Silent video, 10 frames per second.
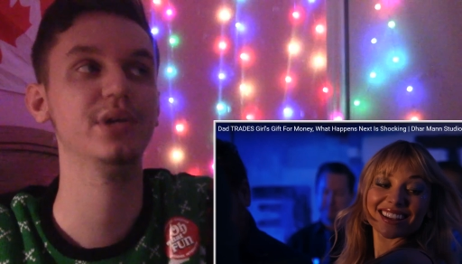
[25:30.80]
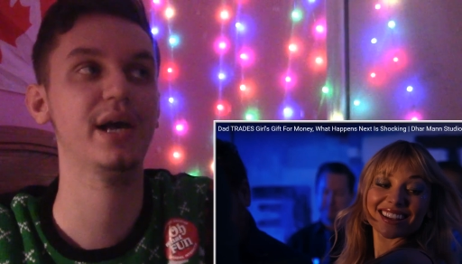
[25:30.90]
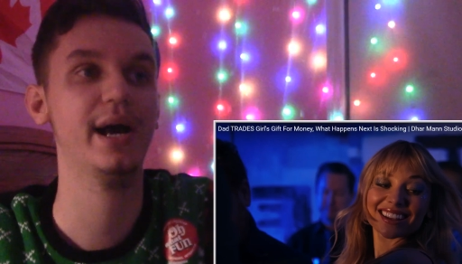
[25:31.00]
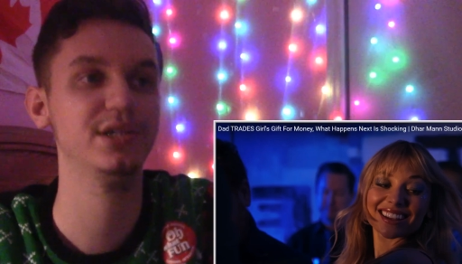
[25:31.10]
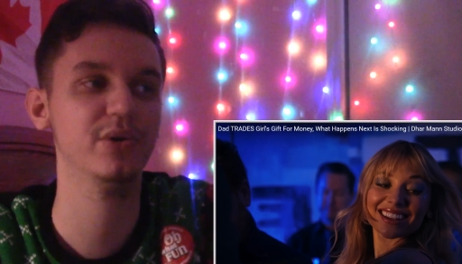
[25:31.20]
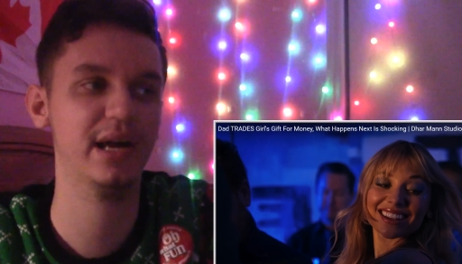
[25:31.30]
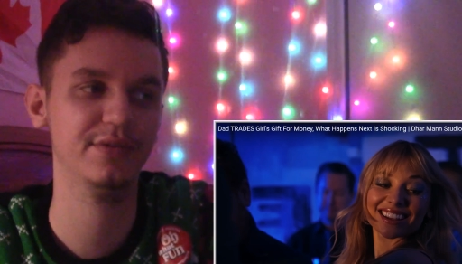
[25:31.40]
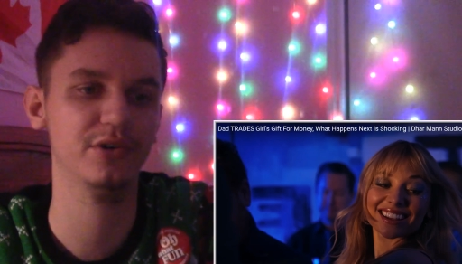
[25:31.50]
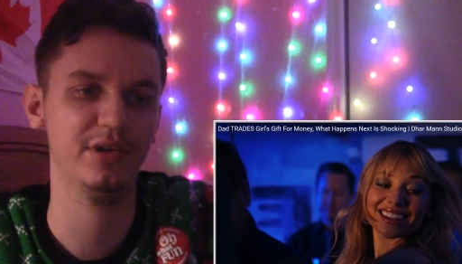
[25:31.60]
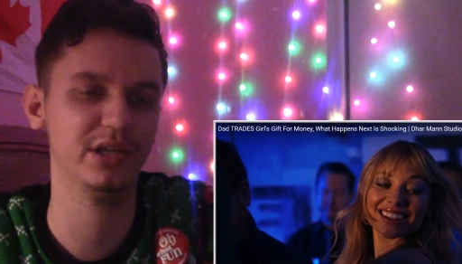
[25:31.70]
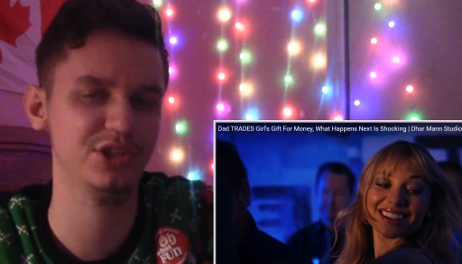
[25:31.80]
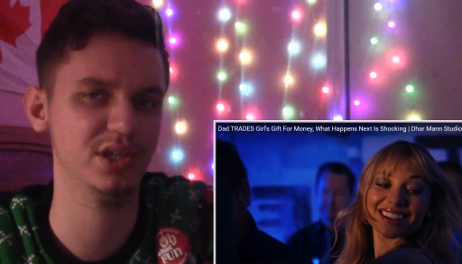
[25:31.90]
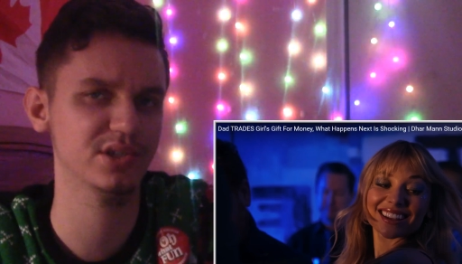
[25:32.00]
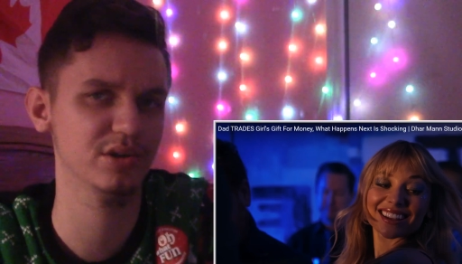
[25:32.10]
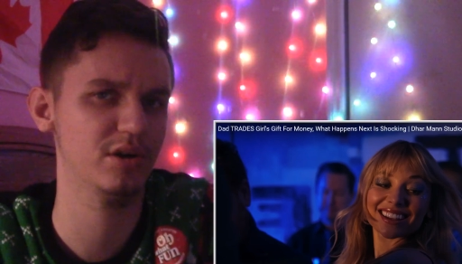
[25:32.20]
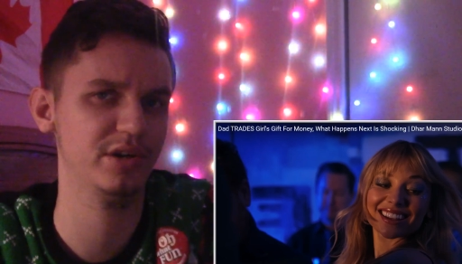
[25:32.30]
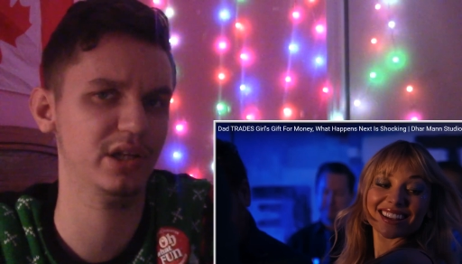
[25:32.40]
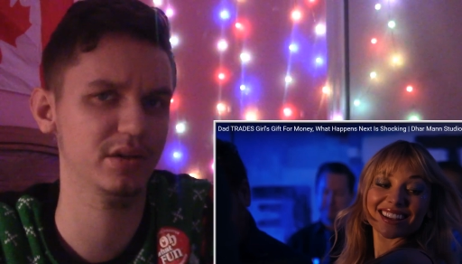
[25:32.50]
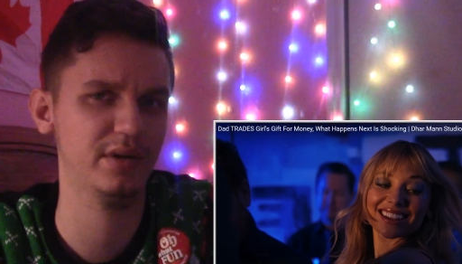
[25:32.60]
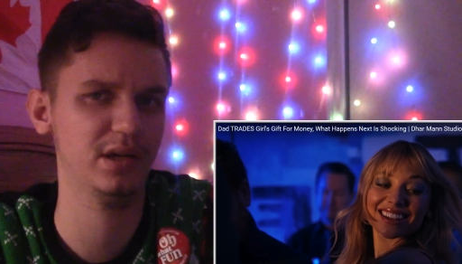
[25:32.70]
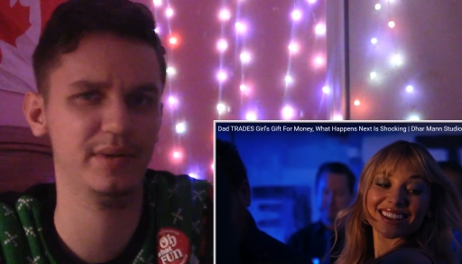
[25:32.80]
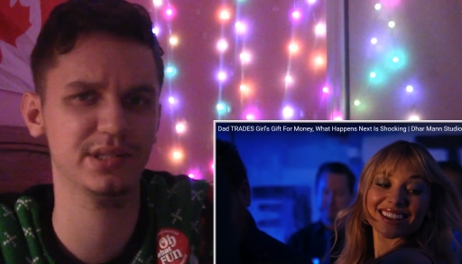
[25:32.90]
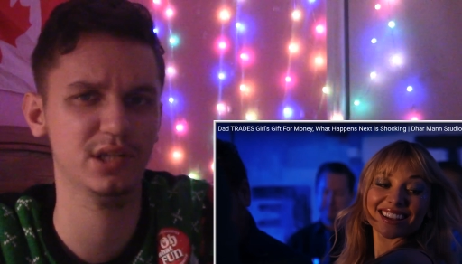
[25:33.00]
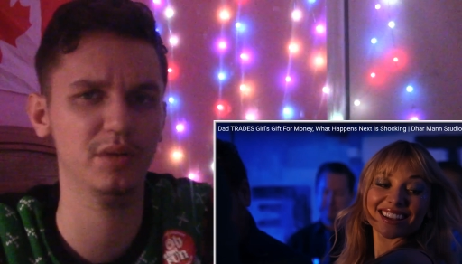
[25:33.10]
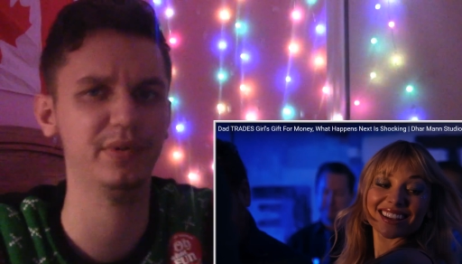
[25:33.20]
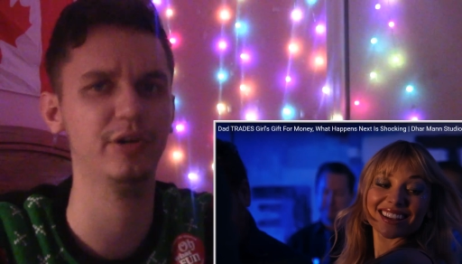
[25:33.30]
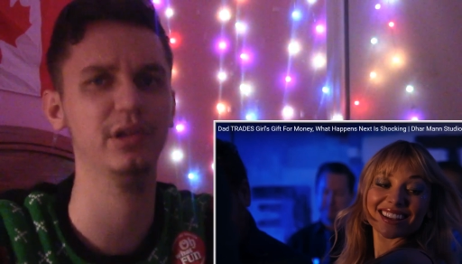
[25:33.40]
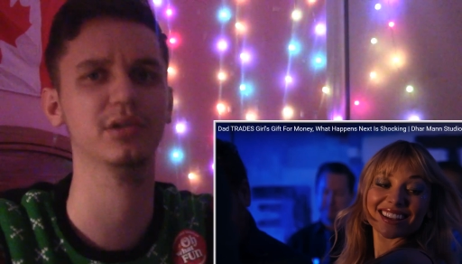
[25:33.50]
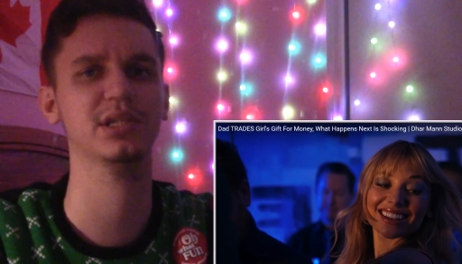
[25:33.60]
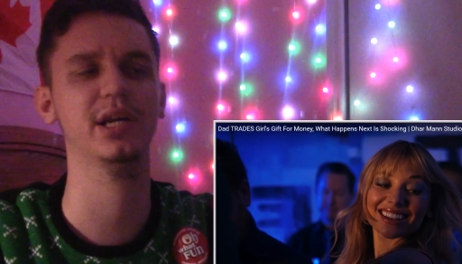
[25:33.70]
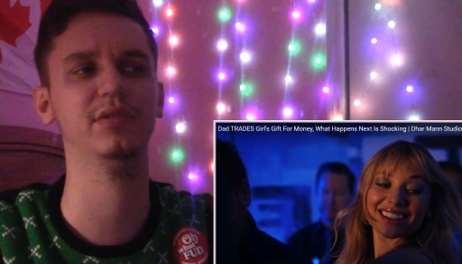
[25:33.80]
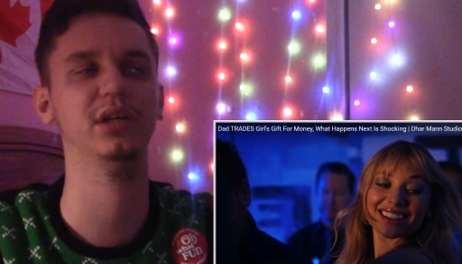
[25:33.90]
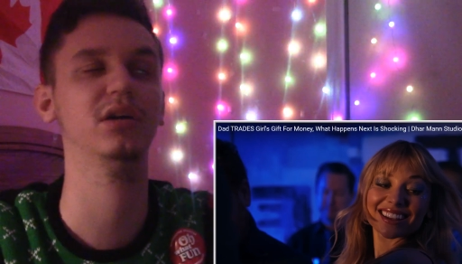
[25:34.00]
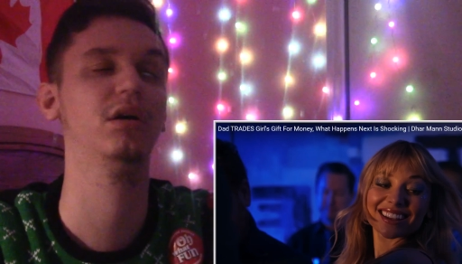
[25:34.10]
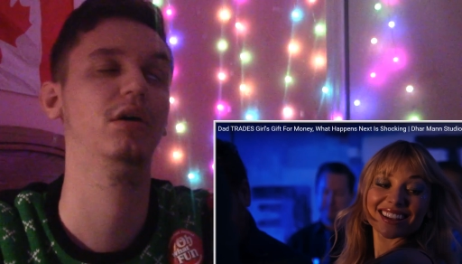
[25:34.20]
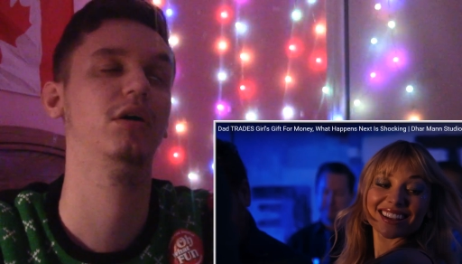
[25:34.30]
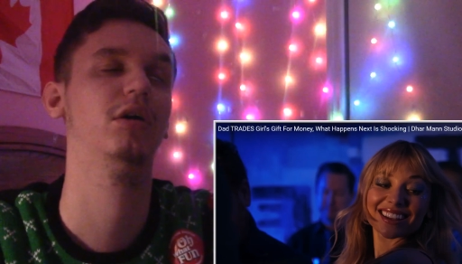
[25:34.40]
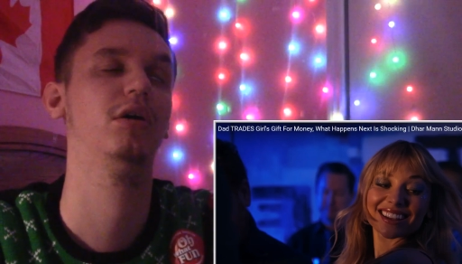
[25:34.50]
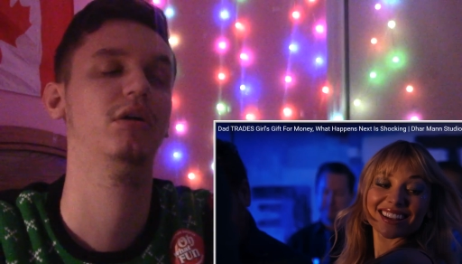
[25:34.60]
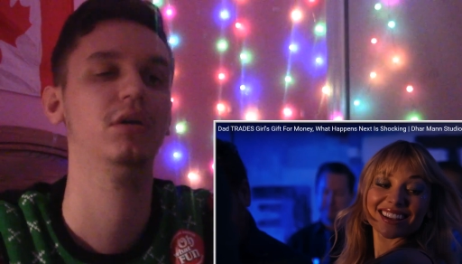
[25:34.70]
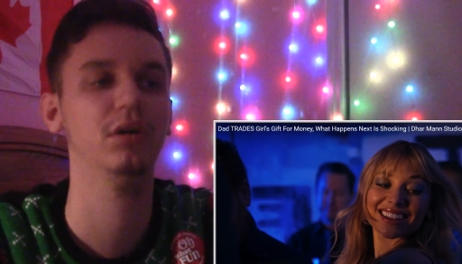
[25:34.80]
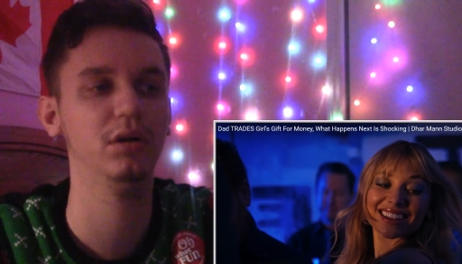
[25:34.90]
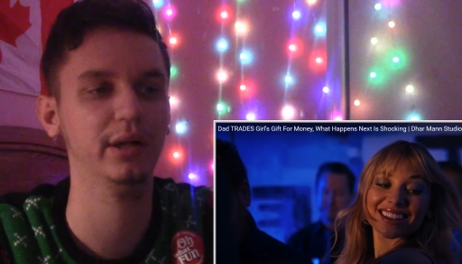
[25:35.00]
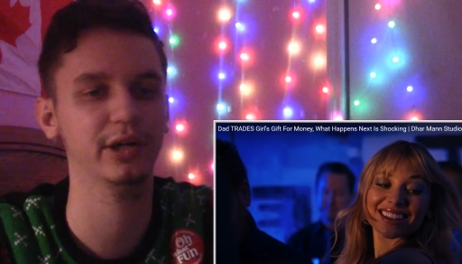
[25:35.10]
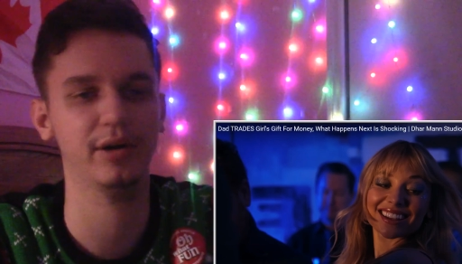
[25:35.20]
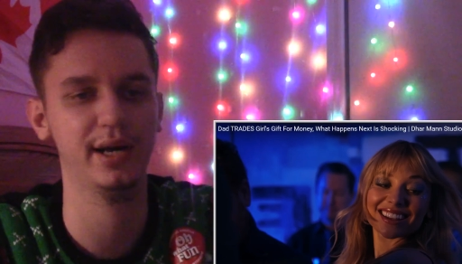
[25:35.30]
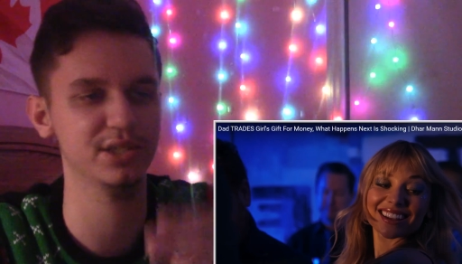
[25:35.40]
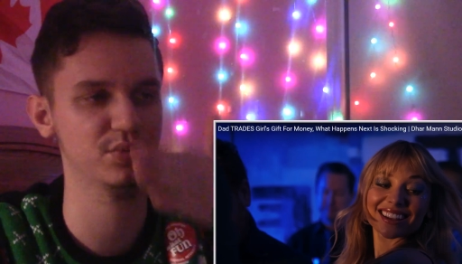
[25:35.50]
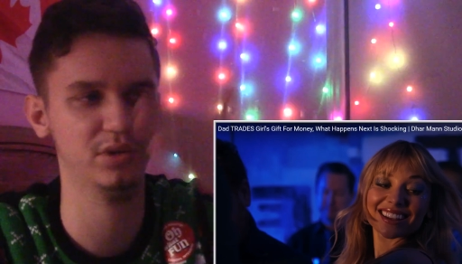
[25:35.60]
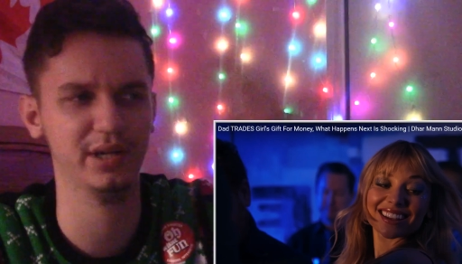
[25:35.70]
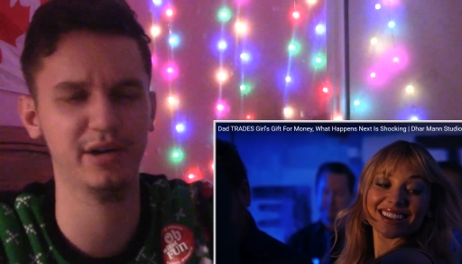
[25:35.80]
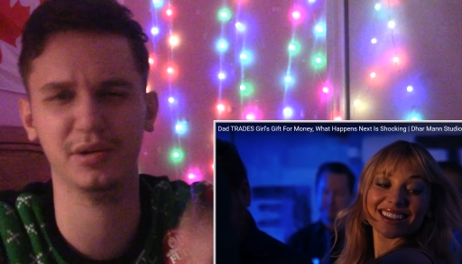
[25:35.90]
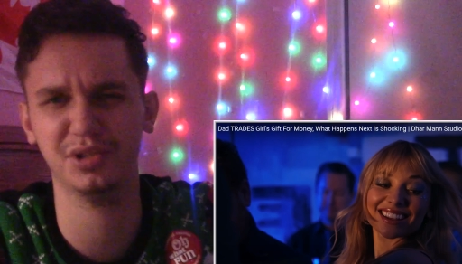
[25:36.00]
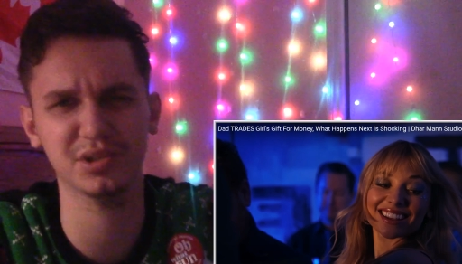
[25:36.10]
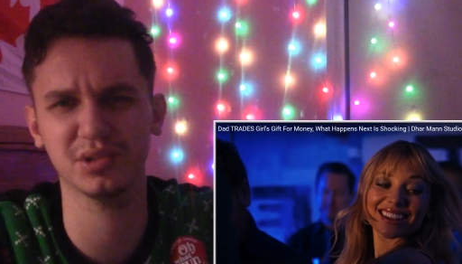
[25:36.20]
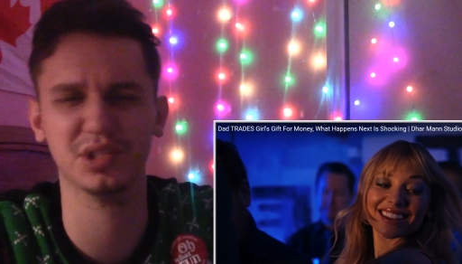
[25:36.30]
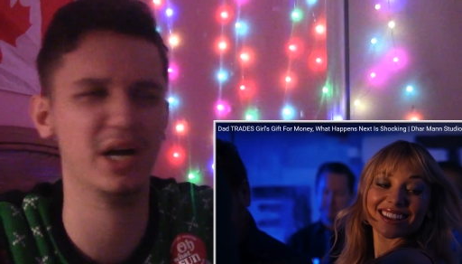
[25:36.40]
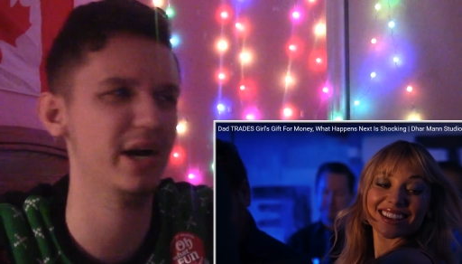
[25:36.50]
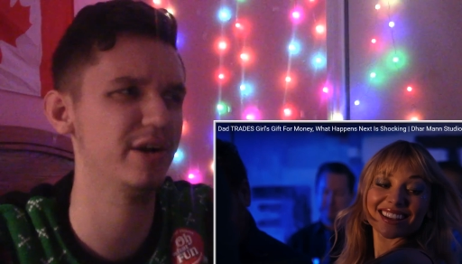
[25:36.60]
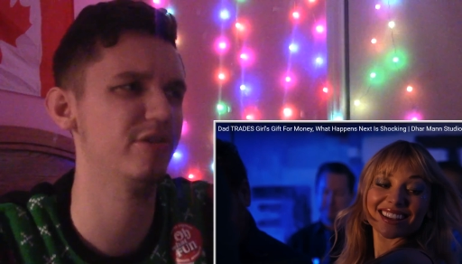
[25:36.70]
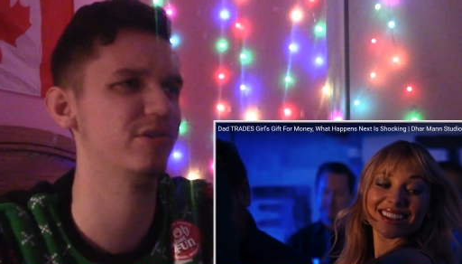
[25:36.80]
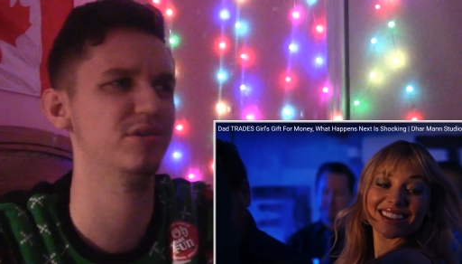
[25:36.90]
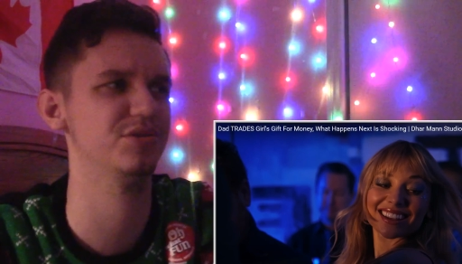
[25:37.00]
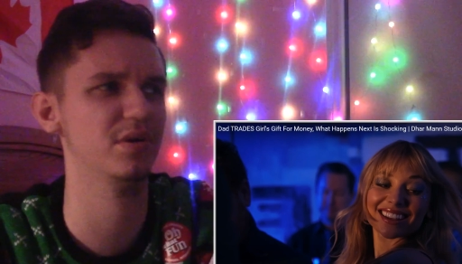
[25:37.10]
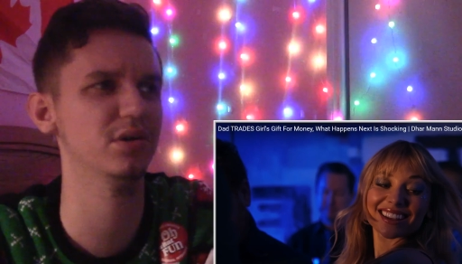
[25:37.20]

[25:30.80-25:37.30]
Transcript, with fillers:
Speaker 1: yeah, I do kind of agree. Like, she does look already like kind of messed up, and already looks kind of like her eyes were like, I don't know, she just was tired or drunk